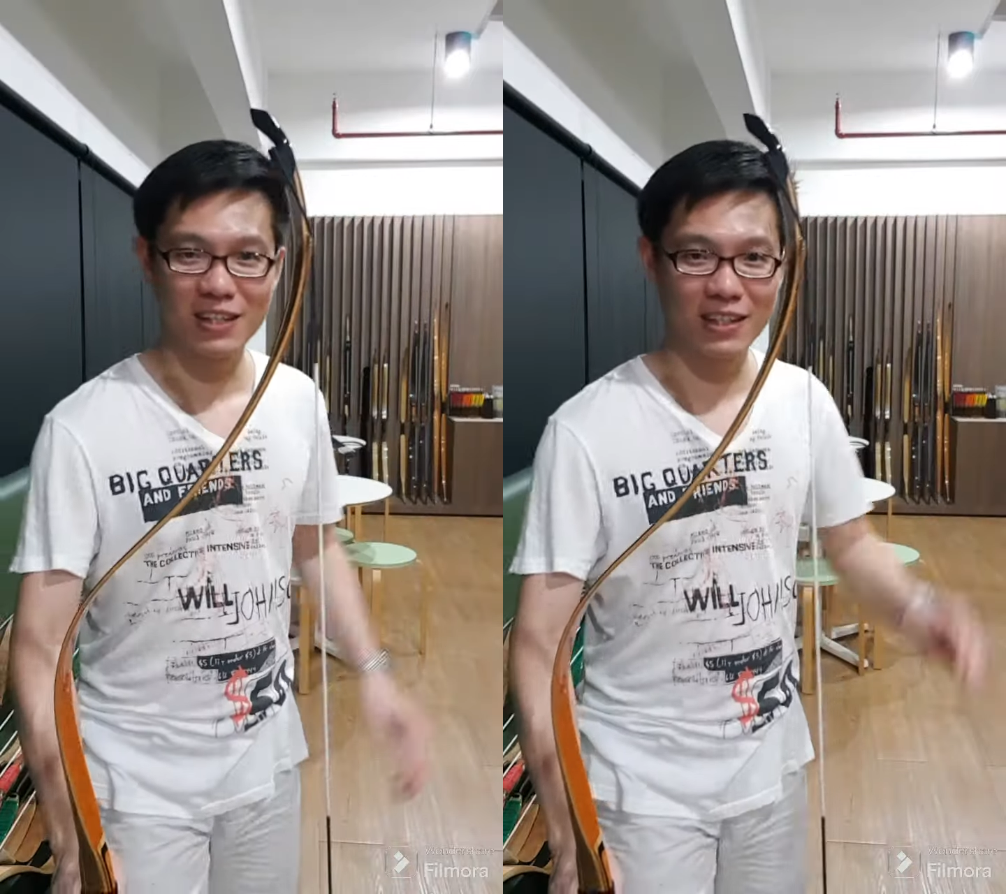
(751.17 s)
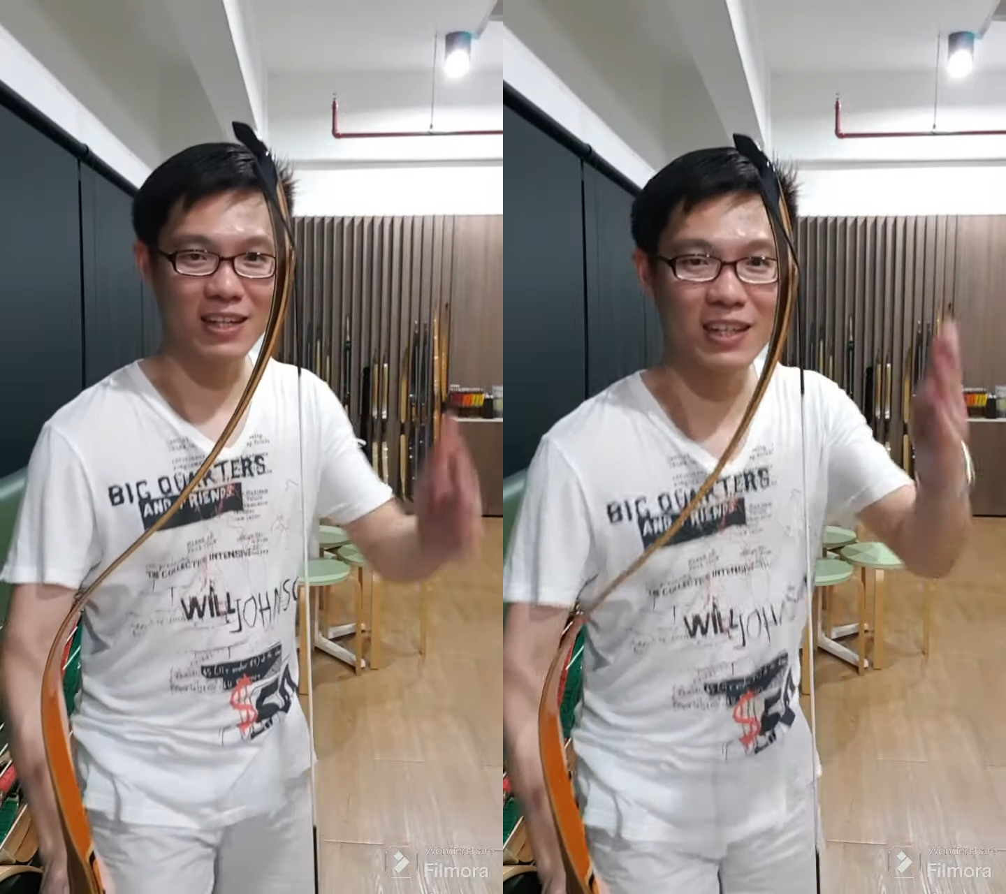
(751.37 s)

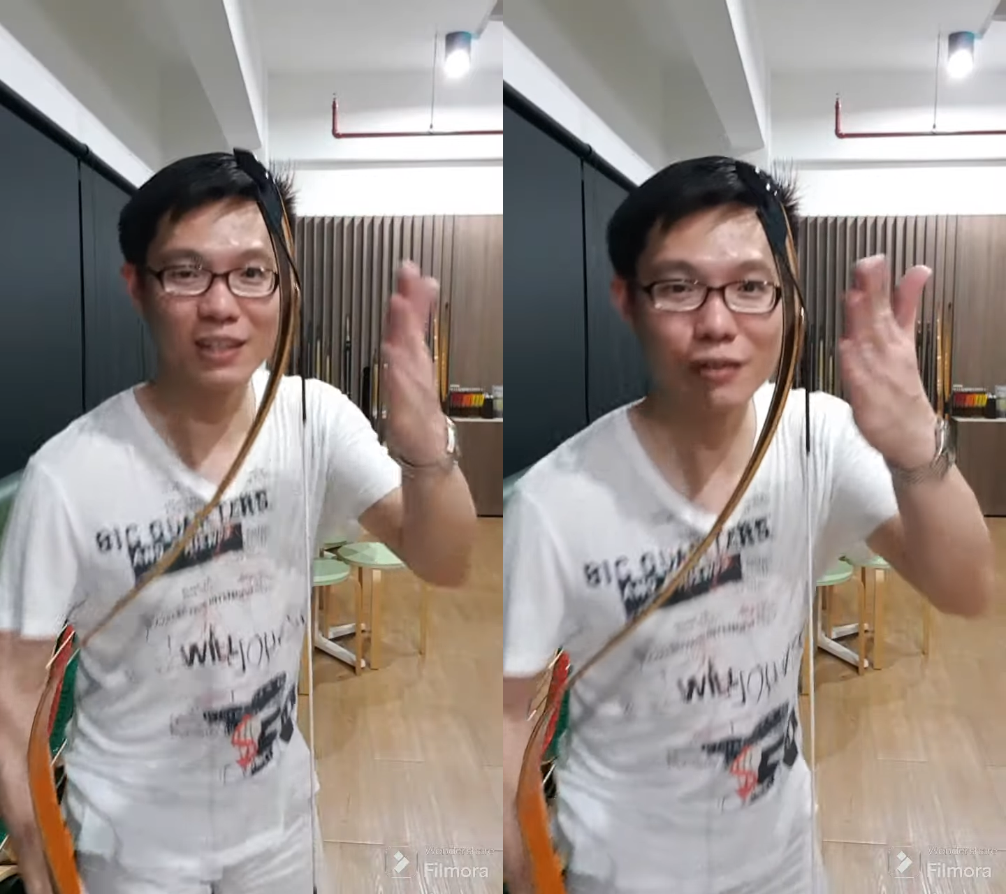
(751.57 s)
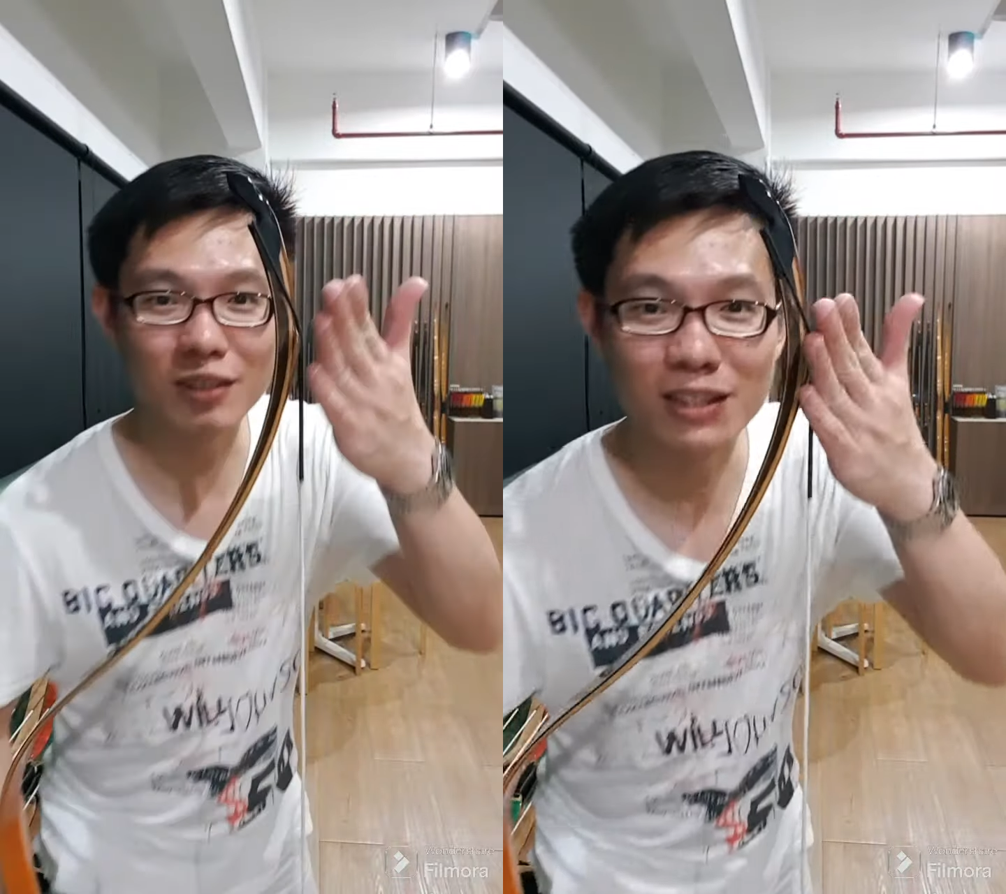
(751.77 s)
Okay,
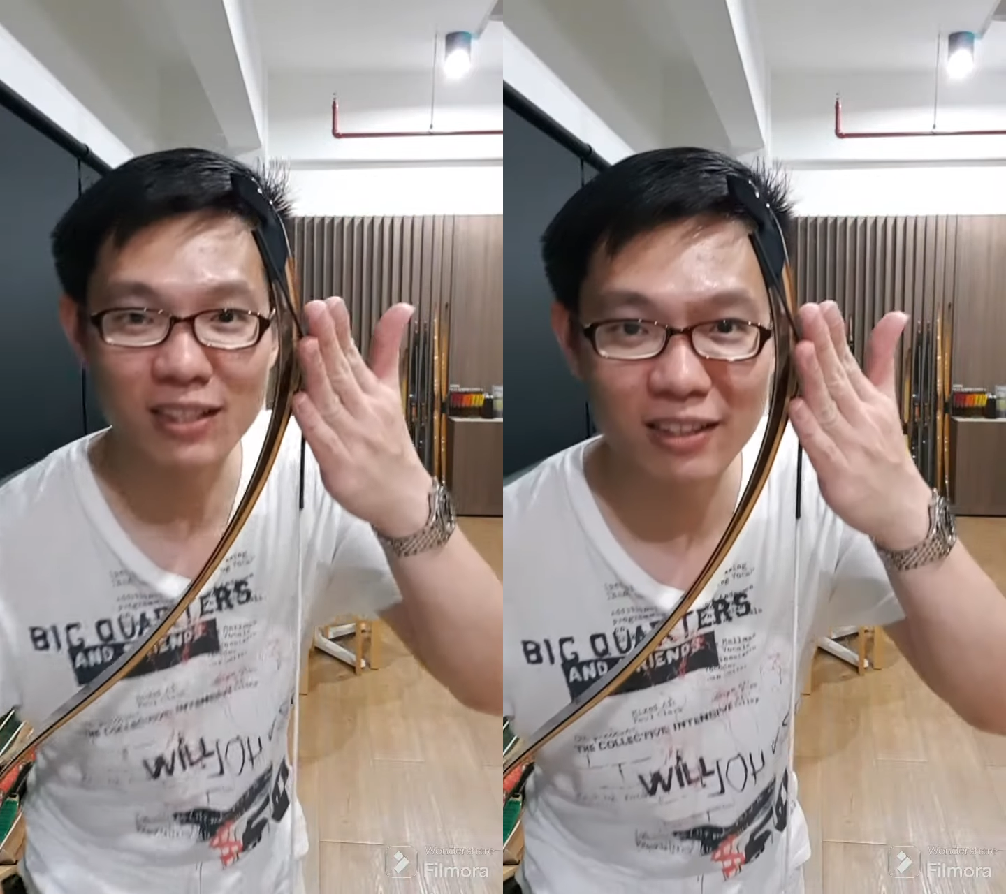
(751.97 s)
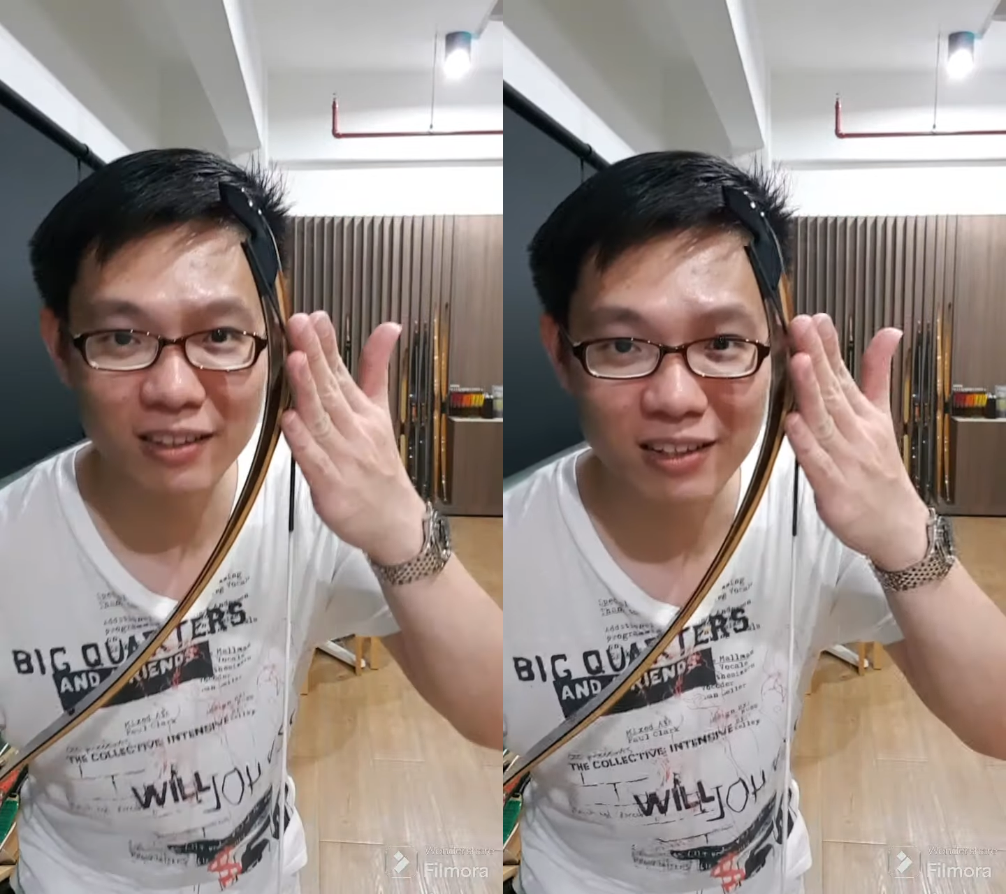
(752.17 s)
look,
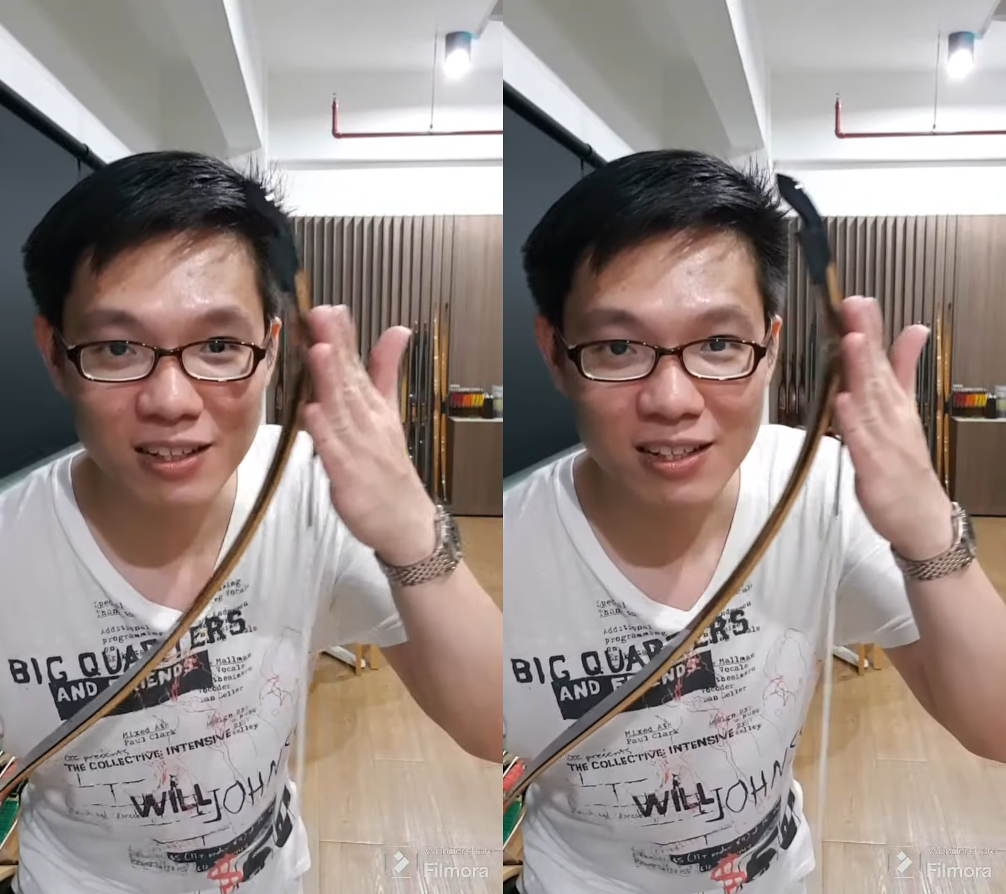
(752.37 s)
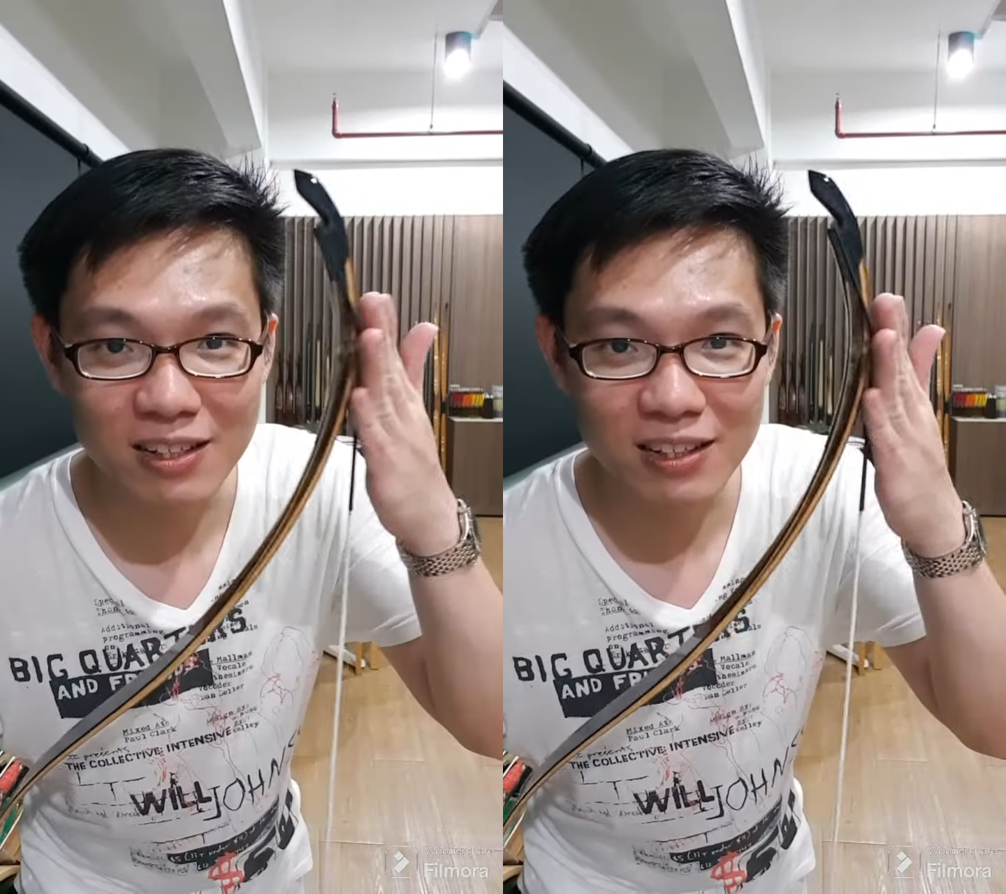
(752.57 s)

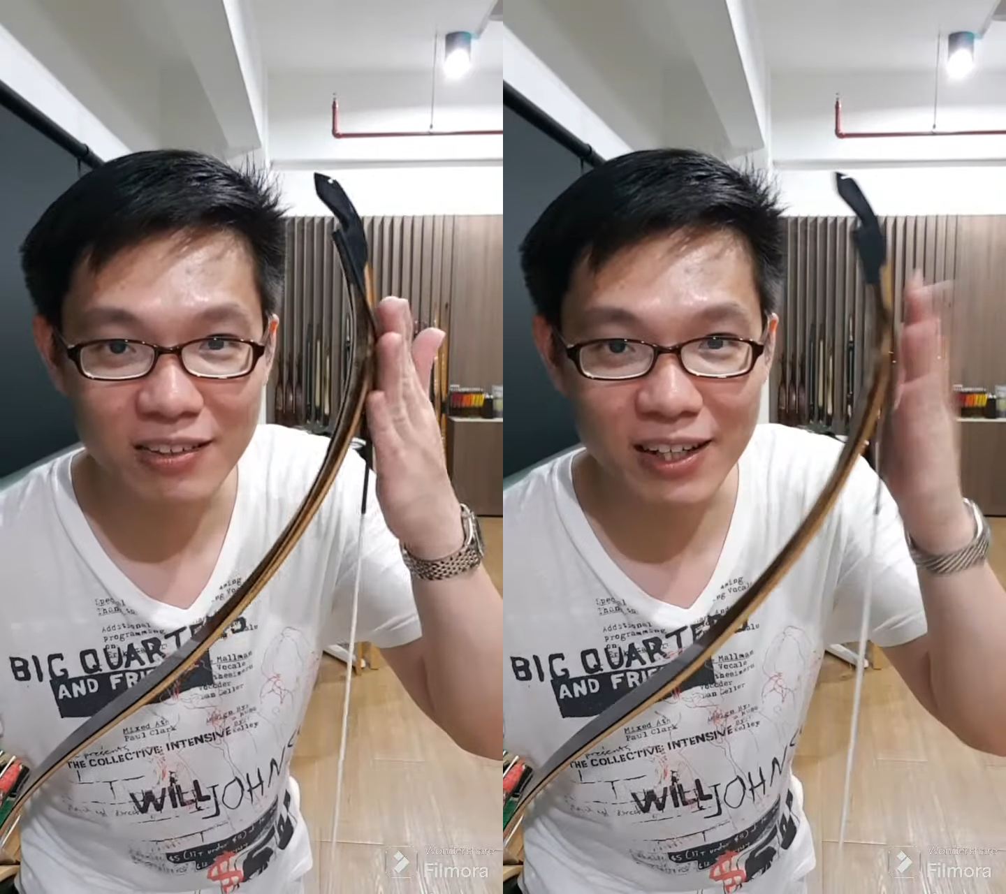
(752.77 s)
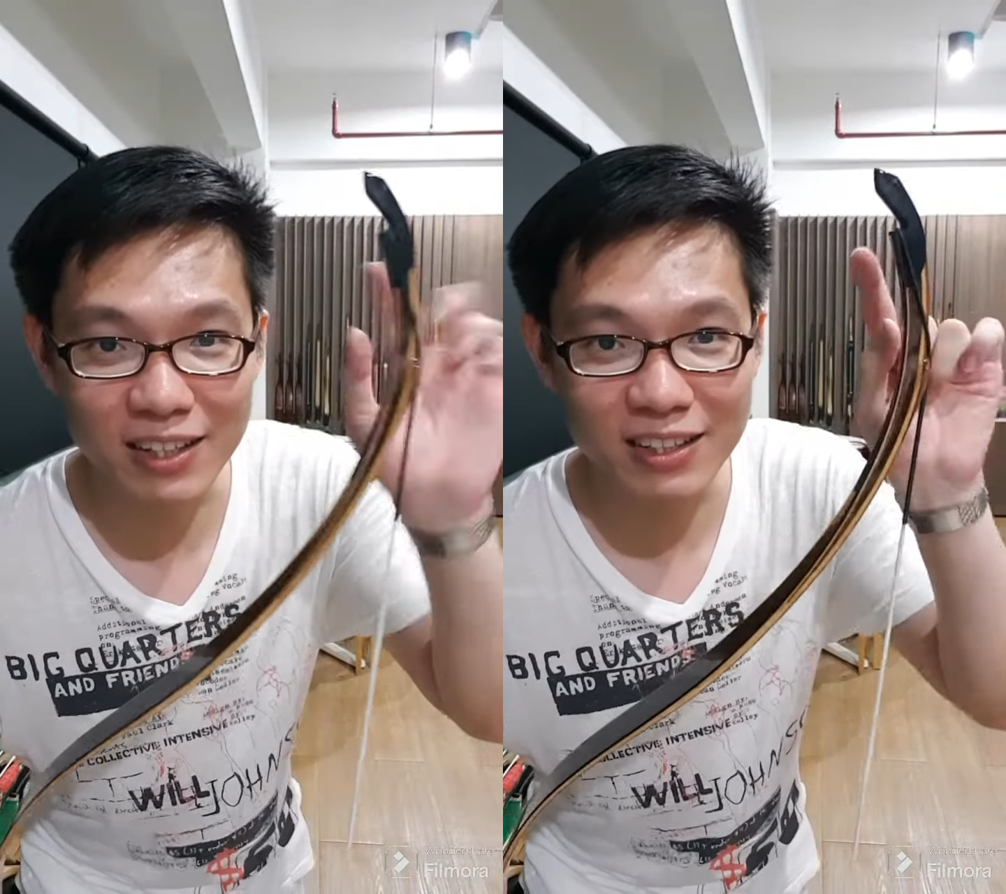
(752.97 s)

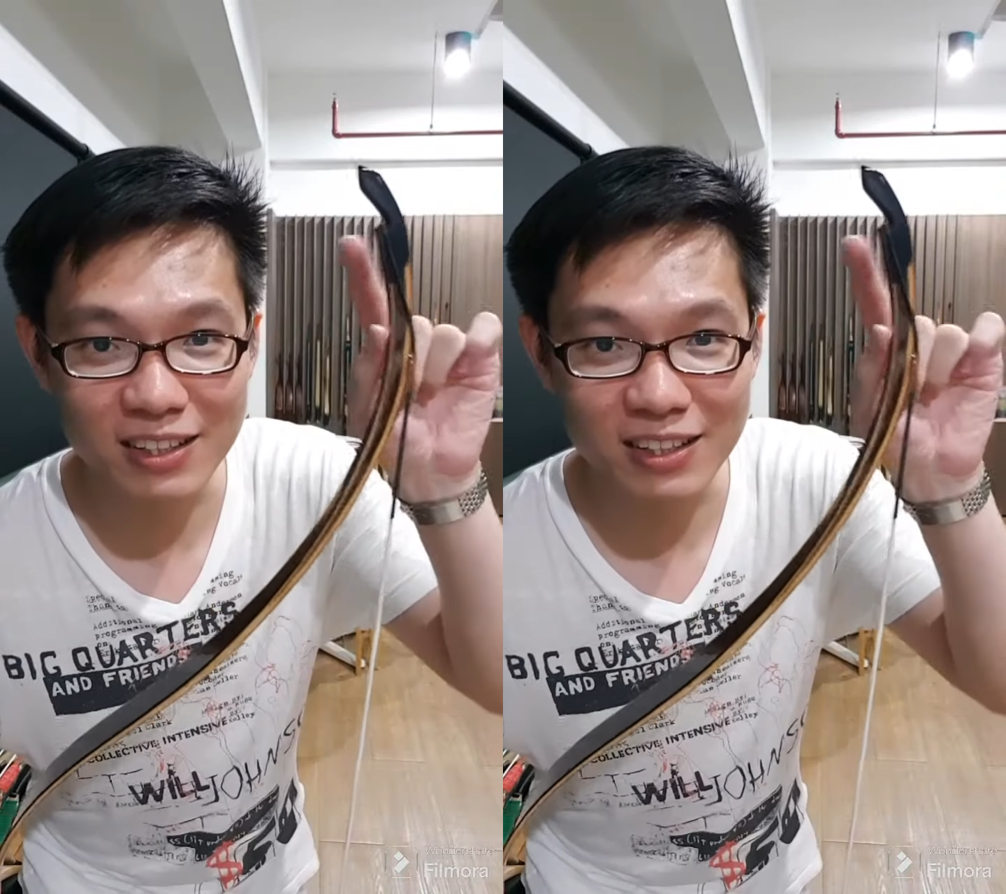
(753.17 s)
right?